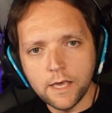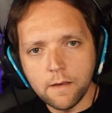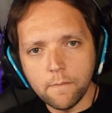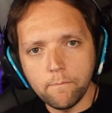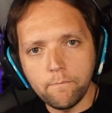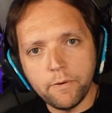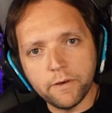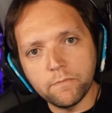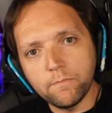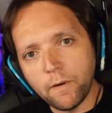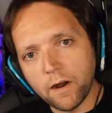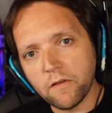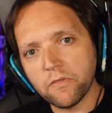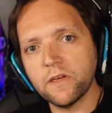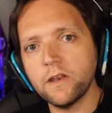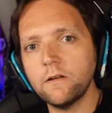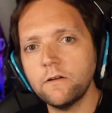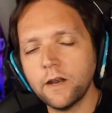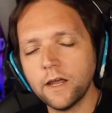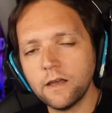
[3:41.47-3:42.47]
But
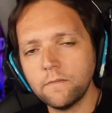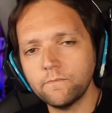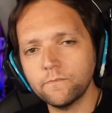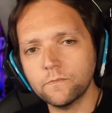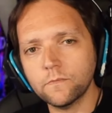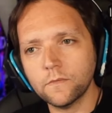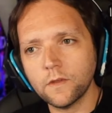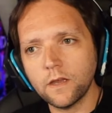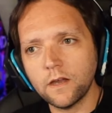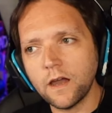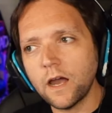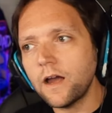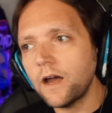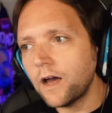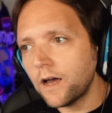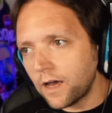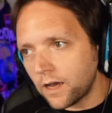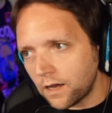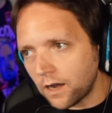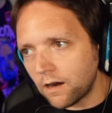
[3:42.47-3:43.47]
Barcelona
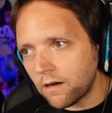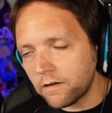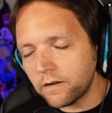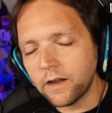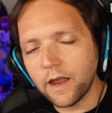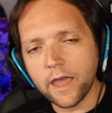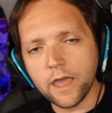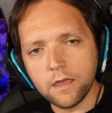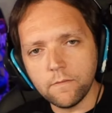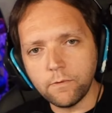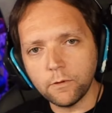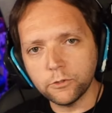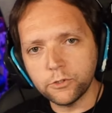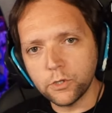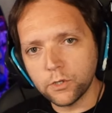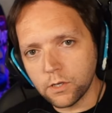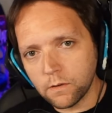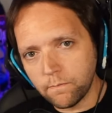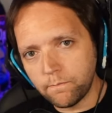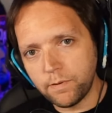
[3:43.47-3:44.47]
are able
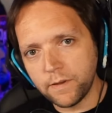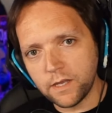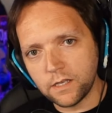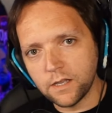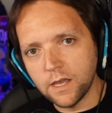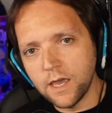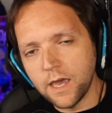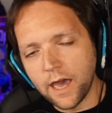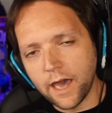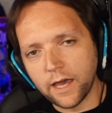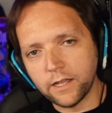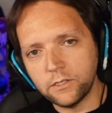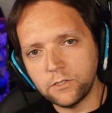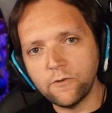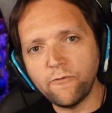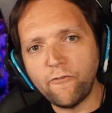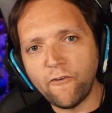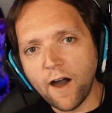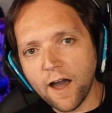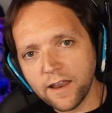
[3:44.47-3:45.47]
to compete and to
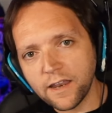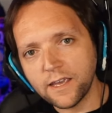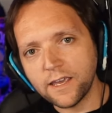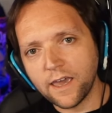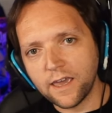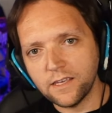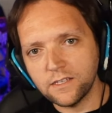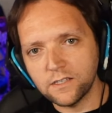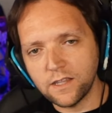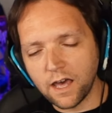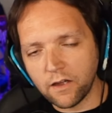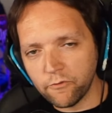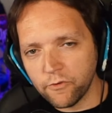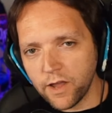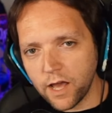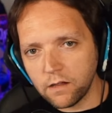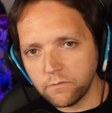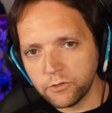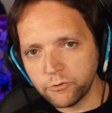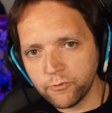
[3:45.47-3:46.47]
fight against that
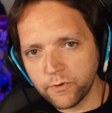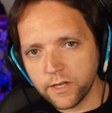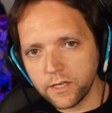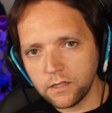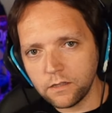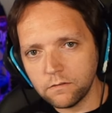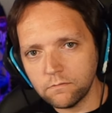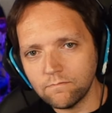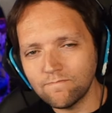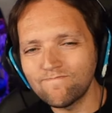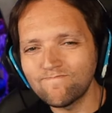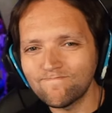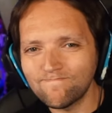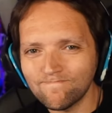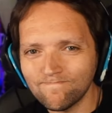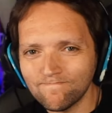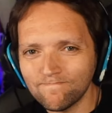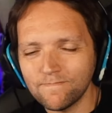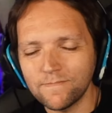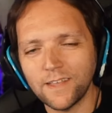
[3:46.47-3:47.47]
Real Madrid?
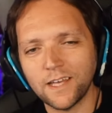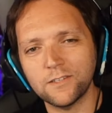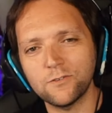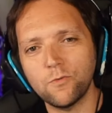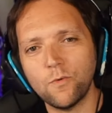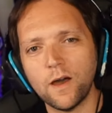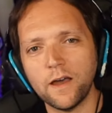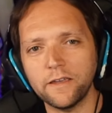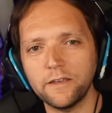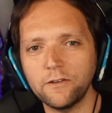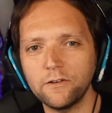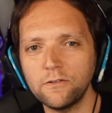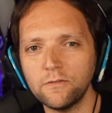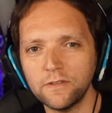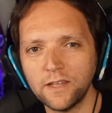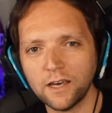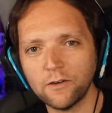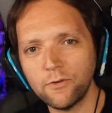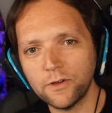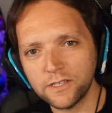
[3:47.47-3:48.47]
That's why, you know,
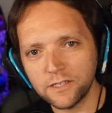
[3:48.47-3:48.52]
that